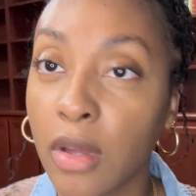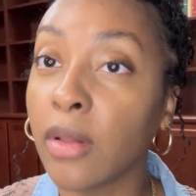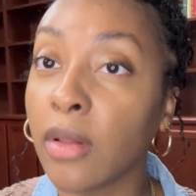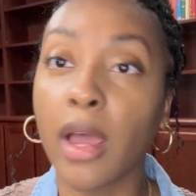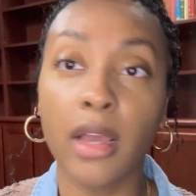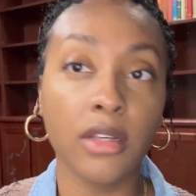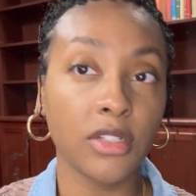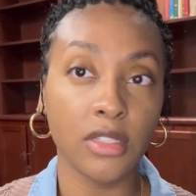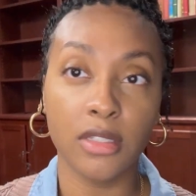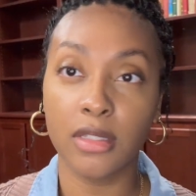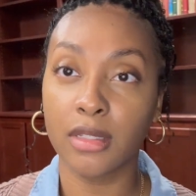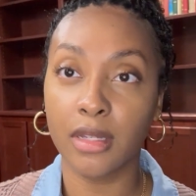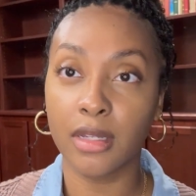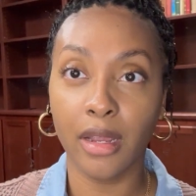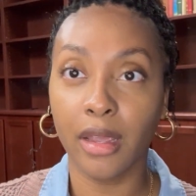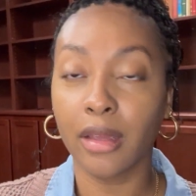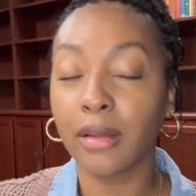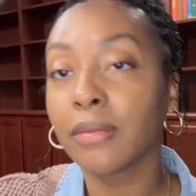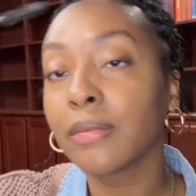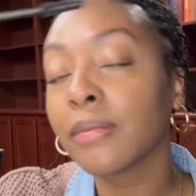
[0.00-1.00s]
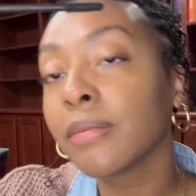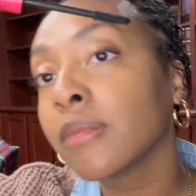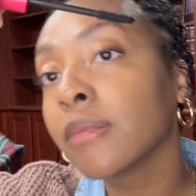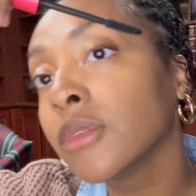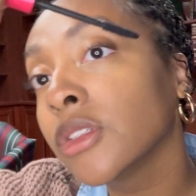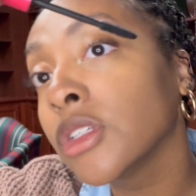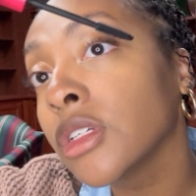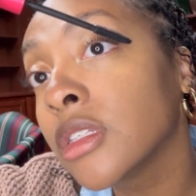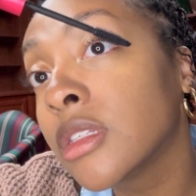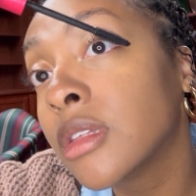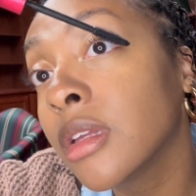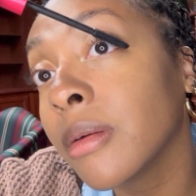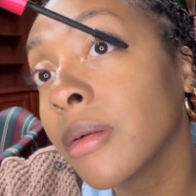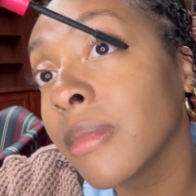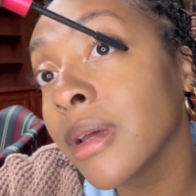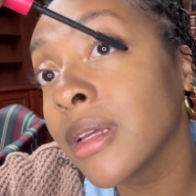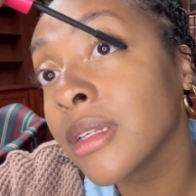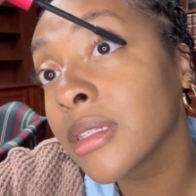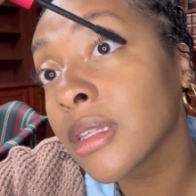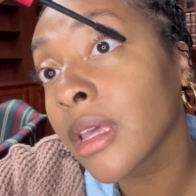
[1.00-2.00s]
lashes today, just some
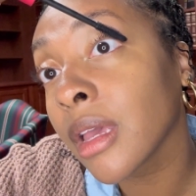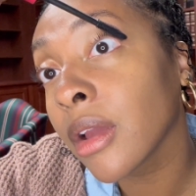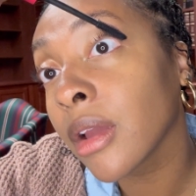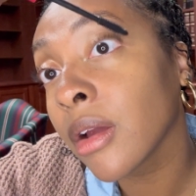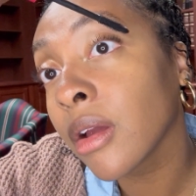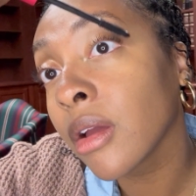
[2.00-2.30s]
mascara.